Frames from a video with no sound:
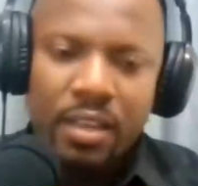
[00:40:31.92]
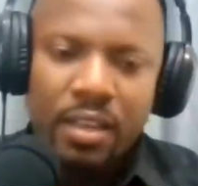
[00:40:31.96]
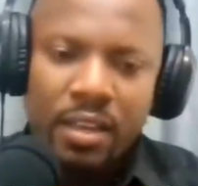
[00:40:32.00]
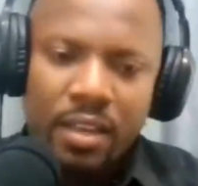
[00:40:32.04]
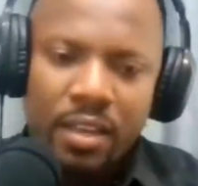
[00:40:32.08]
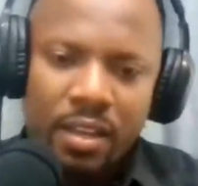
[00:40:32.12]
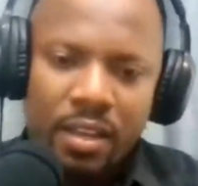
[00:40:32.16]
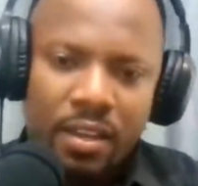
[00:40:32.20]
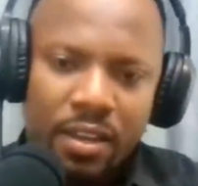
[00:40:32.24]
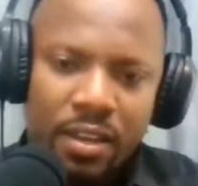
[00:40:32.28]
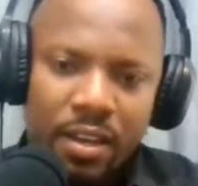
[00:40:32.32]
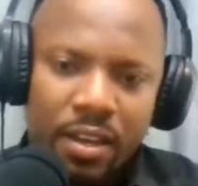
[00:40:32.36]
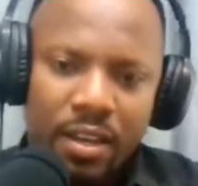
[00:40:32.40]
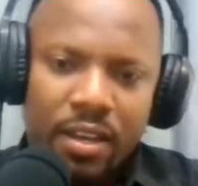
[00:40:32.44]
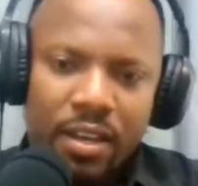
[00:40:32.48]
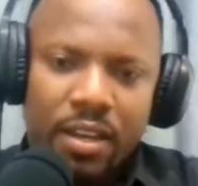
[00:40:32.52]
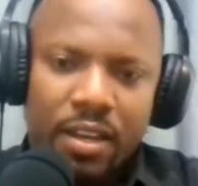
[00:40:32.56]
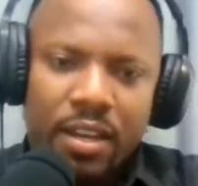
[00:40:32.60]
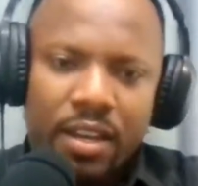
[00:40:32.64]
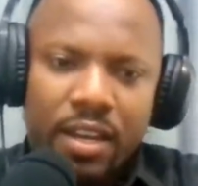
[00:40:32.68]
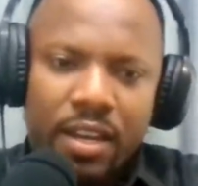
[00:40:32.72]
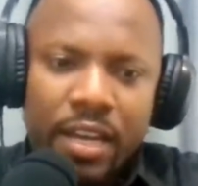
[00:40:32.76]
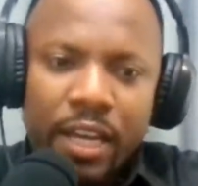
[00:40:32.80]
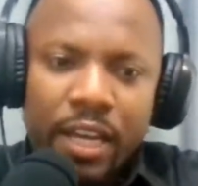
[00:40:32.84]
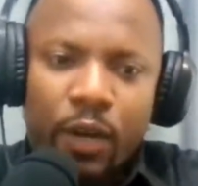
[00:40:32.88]
mkuu,
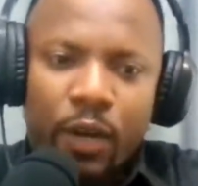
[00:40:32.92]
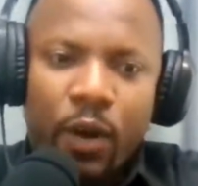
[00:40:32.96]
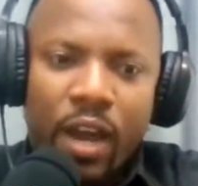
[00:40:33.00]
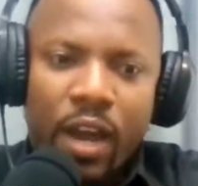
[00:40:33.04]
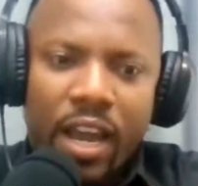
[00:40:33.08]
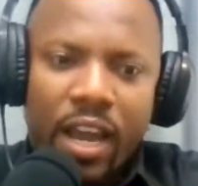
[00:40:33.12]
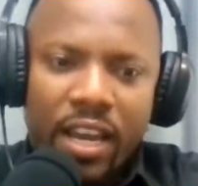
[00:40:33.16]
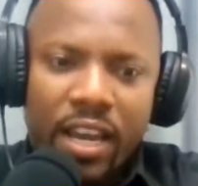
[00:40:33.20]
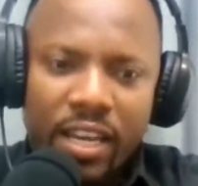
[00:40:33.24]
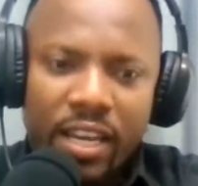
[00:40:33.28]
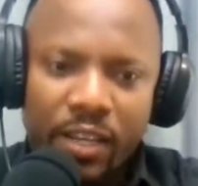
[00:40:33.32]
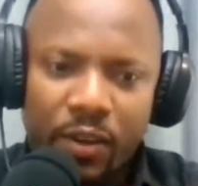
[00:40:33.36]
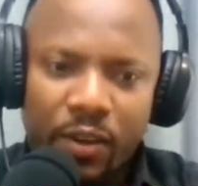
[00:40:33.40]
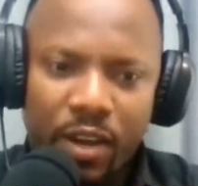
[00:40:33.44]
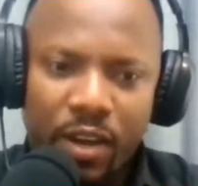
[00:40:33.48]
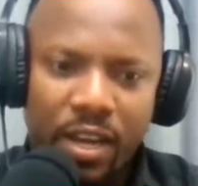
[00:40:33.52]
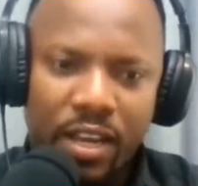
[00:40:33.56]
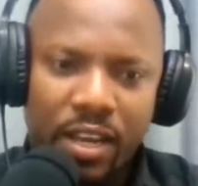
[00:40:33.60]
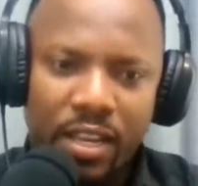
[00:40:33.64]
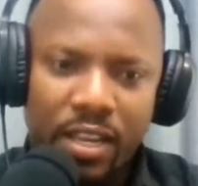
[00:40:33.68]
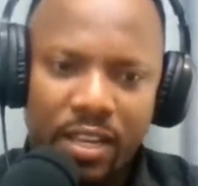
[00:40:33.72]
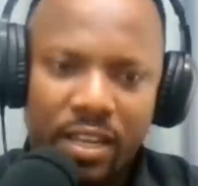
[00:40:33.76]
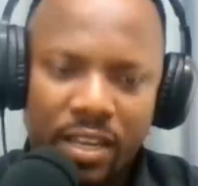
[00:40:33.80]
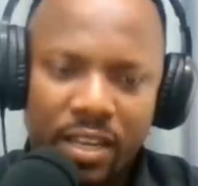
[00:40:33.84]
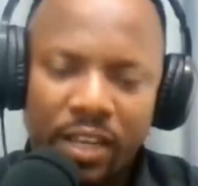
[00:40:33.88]
jamani,
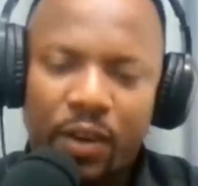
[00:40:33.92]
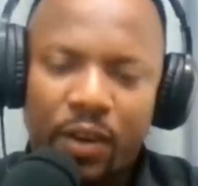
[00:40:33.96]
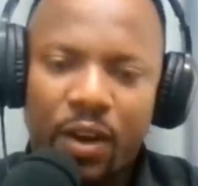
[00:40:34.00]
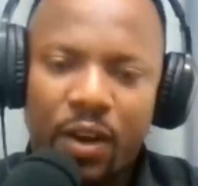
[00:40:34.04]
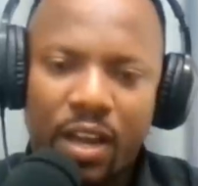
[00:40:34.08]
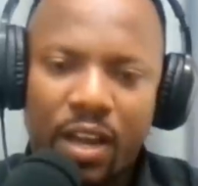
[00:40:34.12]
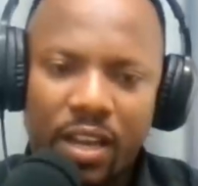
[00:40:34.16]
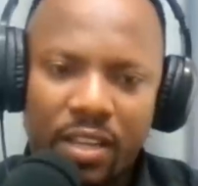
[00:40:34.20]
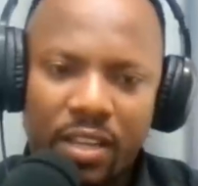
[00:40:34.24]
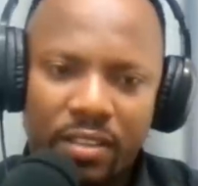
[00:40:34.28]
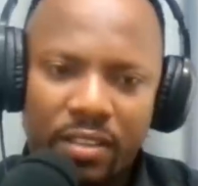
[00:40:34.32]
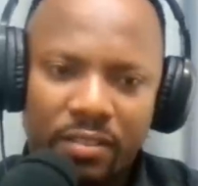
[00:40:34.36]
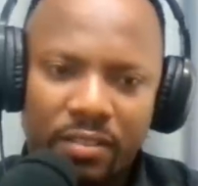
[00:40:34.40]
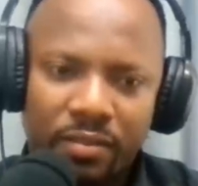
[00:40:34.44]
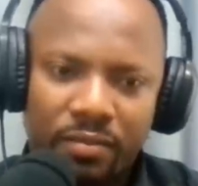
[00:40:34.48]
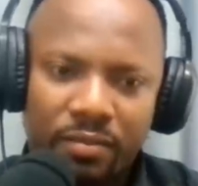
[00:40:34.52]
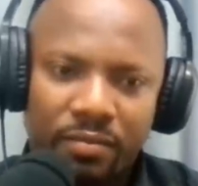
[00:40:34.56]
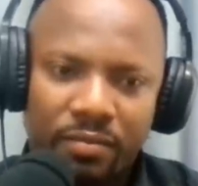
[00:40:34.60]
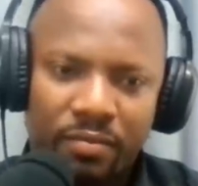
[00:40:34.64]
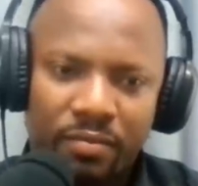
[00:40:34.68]
salama, you know?